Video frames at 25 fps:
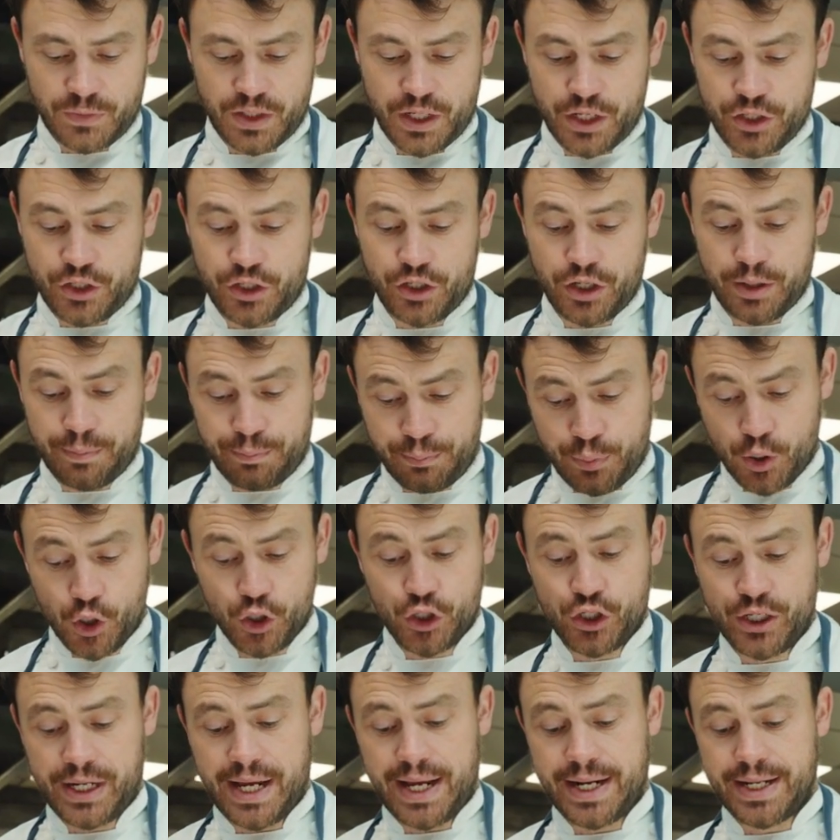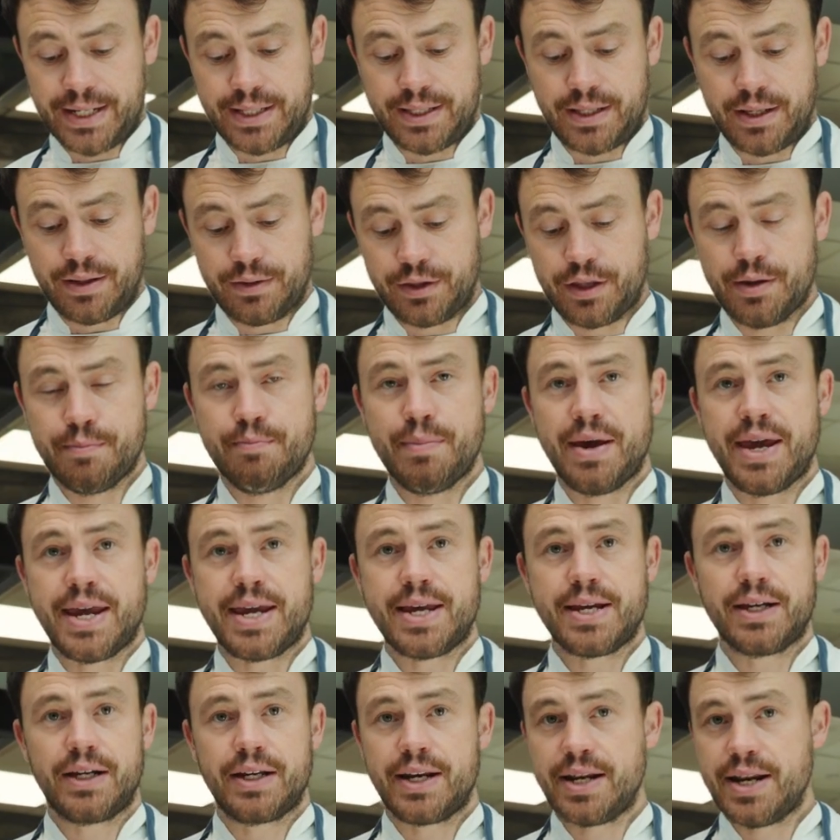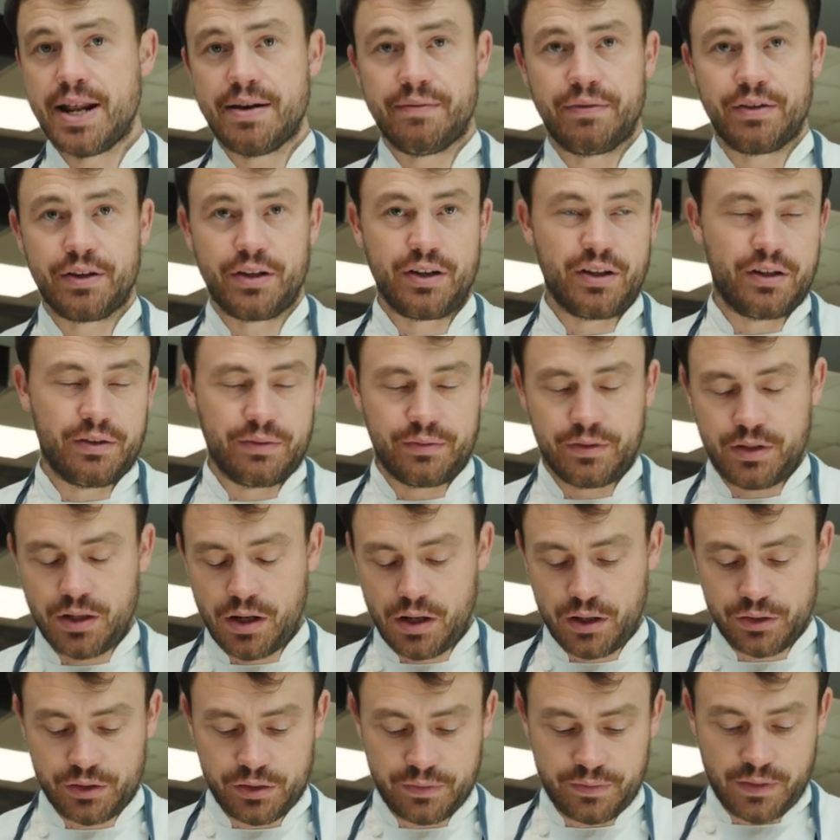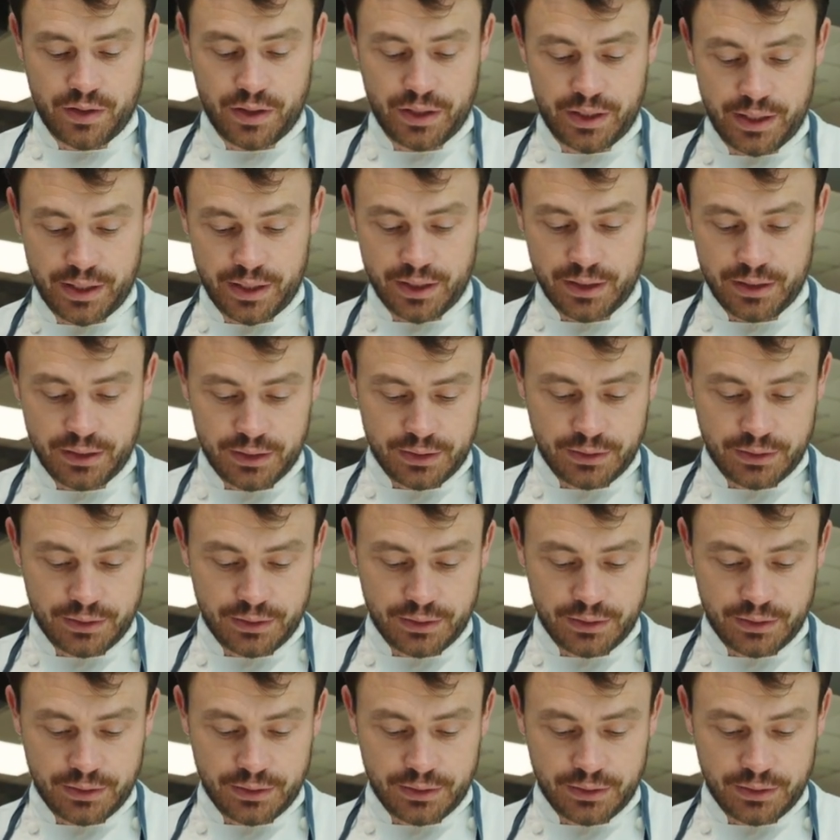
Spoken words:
it's going to push against the meat, and you're going to hard to find it.